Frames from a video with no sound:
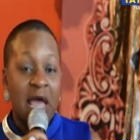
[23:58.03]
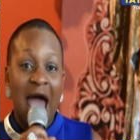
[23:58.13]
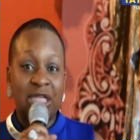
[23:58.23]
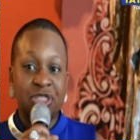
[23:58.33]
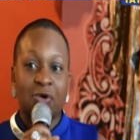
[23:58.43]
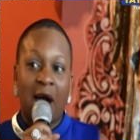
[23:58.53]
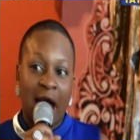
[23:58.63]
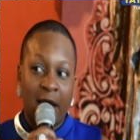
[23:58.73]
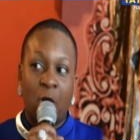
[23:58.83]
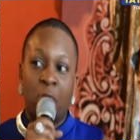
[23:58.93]
And so
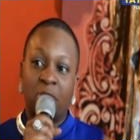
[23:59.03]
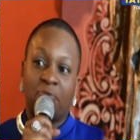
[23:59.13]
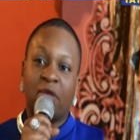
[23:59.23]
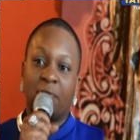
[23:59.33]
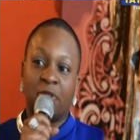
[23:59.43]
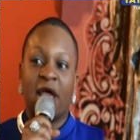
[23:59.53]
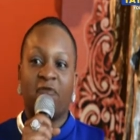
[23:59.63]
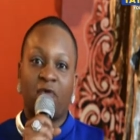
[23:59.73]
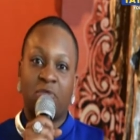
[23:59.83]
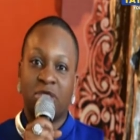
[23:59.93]
I open up that
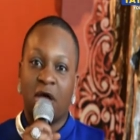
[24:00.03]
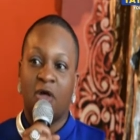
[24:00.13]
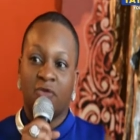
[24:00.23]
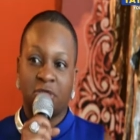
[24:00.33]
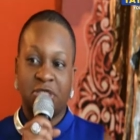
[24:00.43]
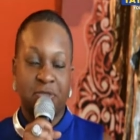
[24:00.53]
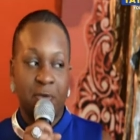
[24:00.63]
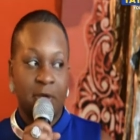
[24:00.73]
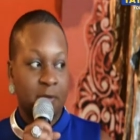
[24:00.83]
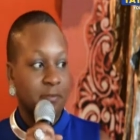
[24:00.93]
platform to others as
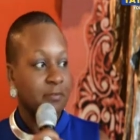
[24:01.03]
well.